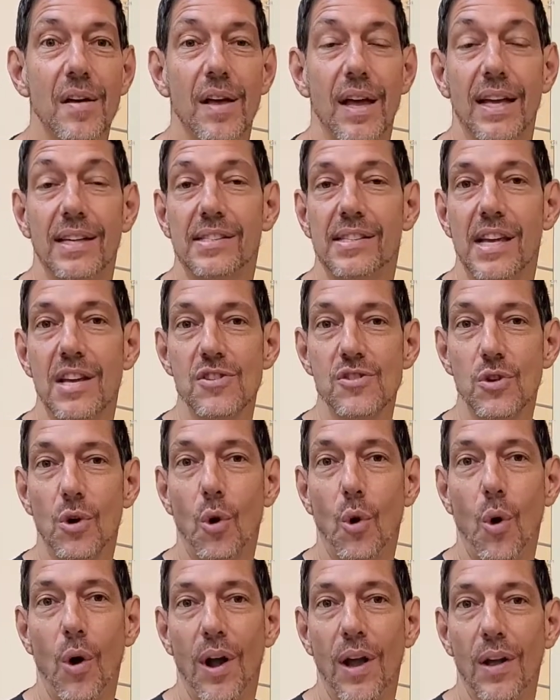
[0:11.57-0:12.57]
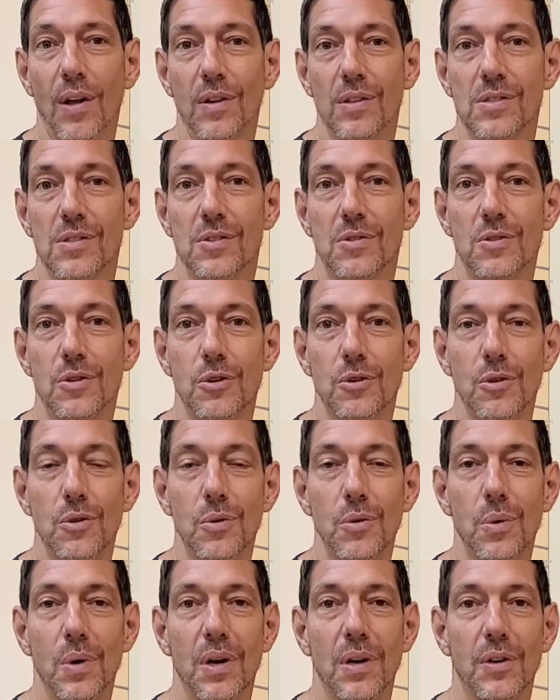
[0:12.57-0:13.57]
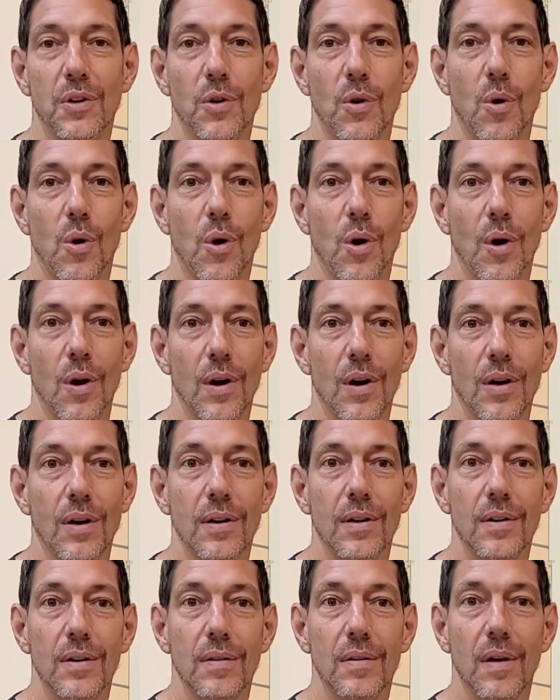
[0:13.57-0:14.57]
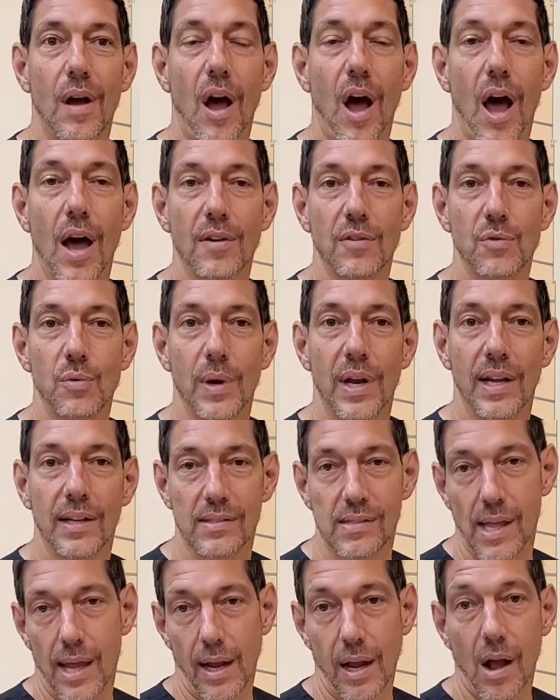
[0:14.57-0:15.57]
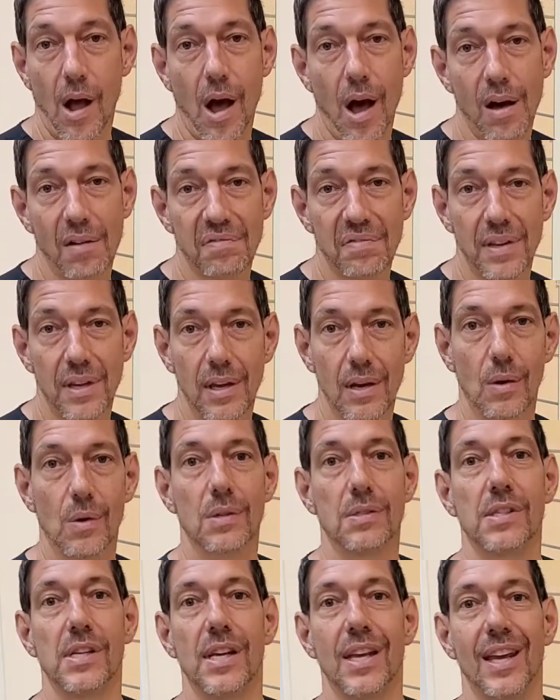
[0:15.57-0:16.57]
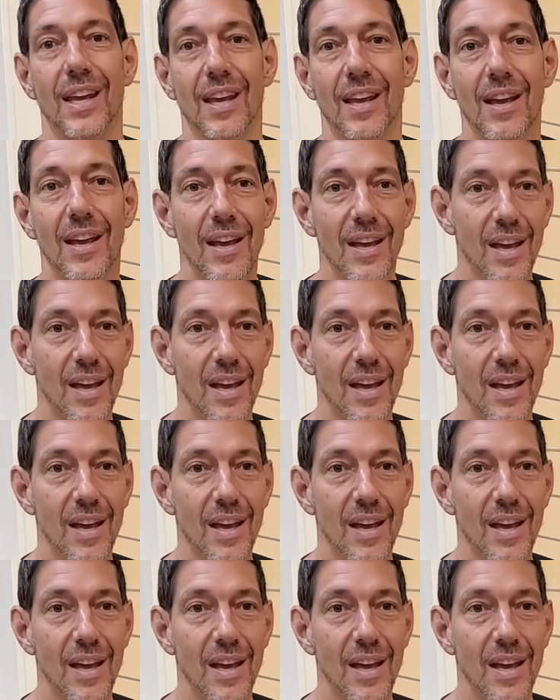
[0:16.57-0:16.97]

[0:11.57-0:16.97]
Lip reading: essential oils to your hot drinks like coffee or tea.